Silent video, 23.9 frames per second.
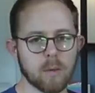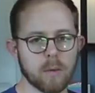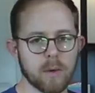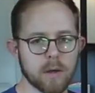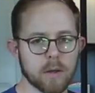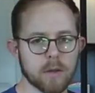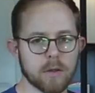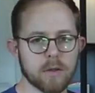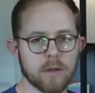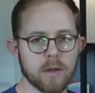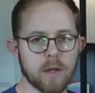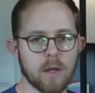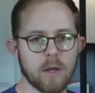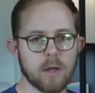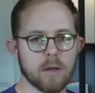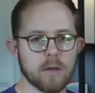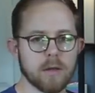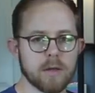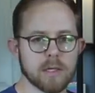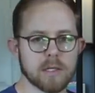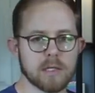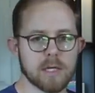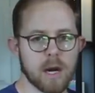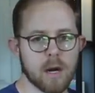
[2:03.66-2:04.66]
with
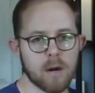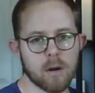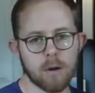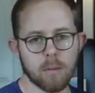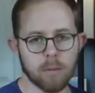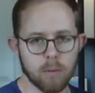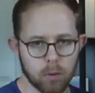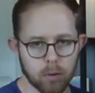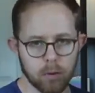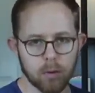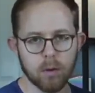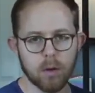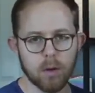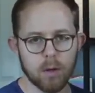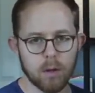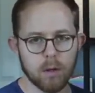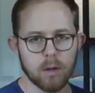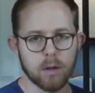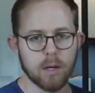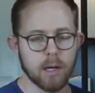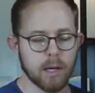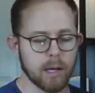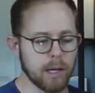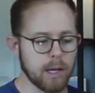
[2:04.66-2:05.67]
the terrible
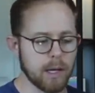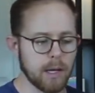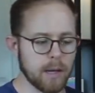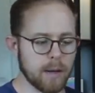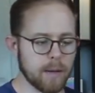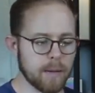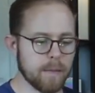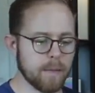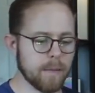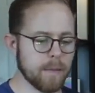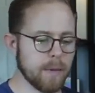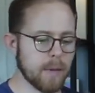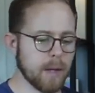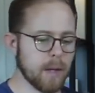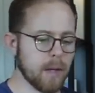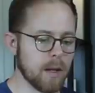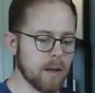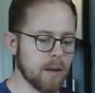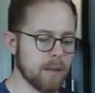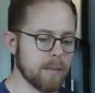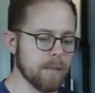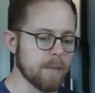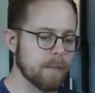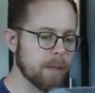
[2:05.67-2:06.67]

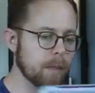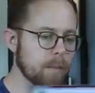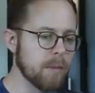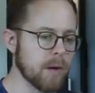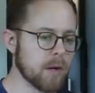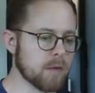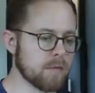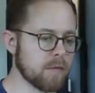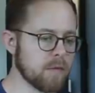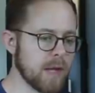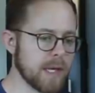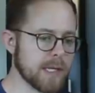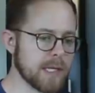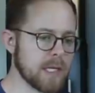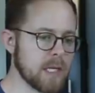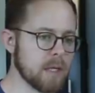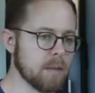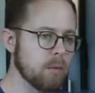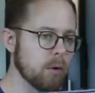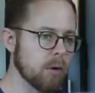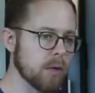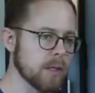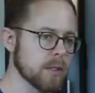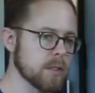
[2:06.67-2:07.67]
butterfly
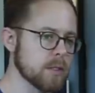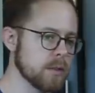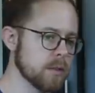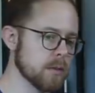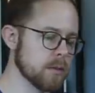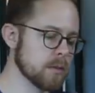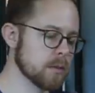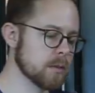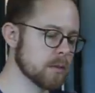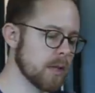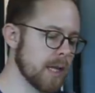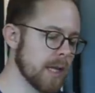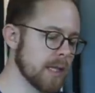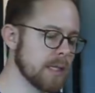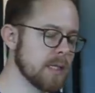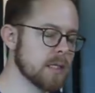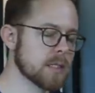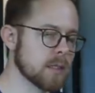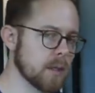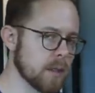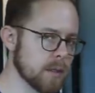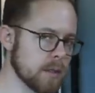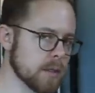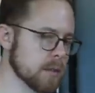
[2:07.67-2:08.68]
keyboard issues, at
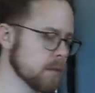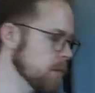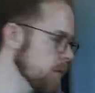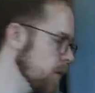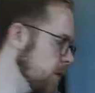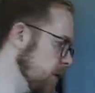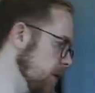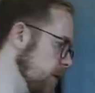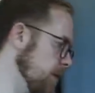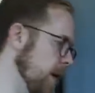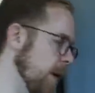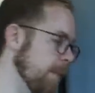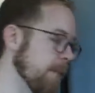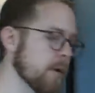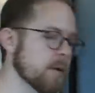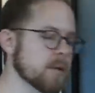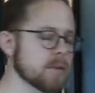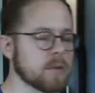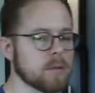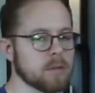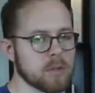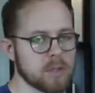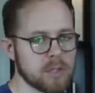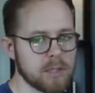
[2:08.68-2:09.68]
least on this machine. My
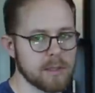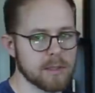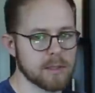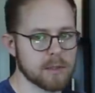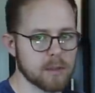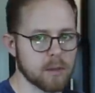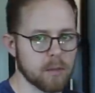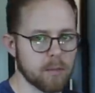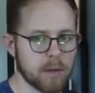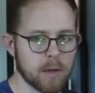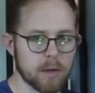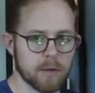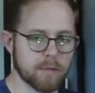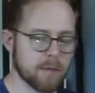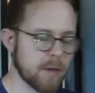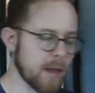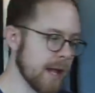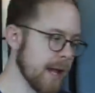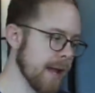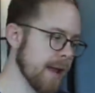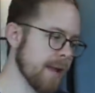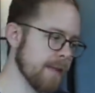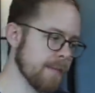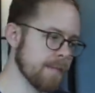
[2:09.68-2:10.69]
personal machine is still
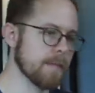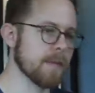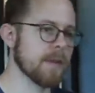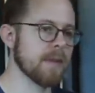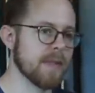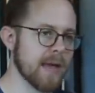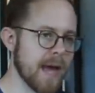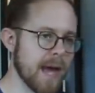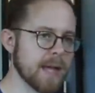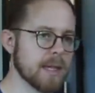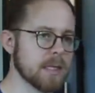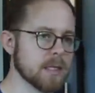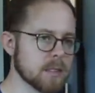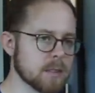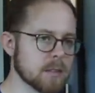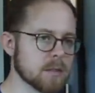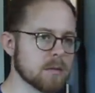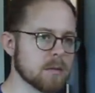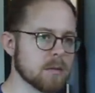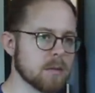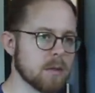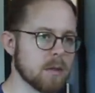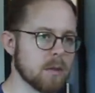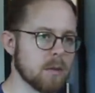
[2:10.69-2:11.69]
butterfly, and that
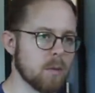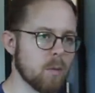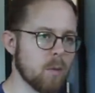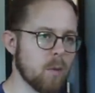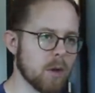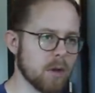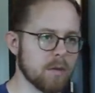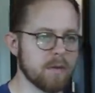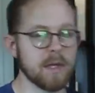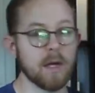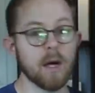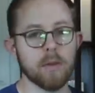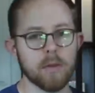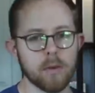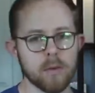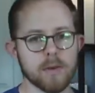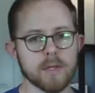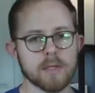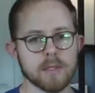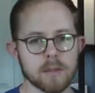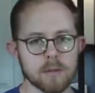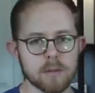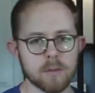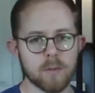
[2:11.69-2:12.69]
is one of the other
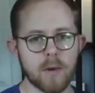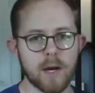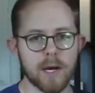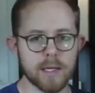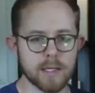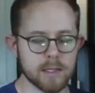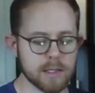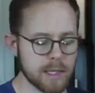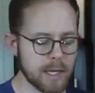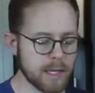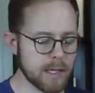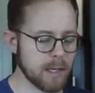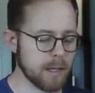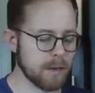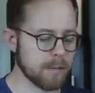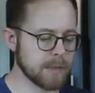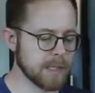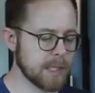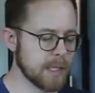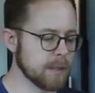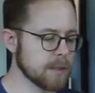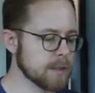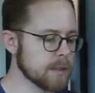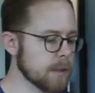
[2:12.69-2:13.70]
reasons why I decided to
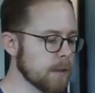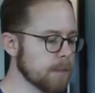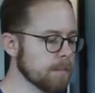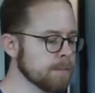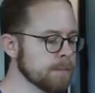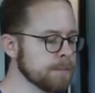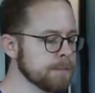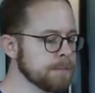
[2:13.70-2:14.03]
update. So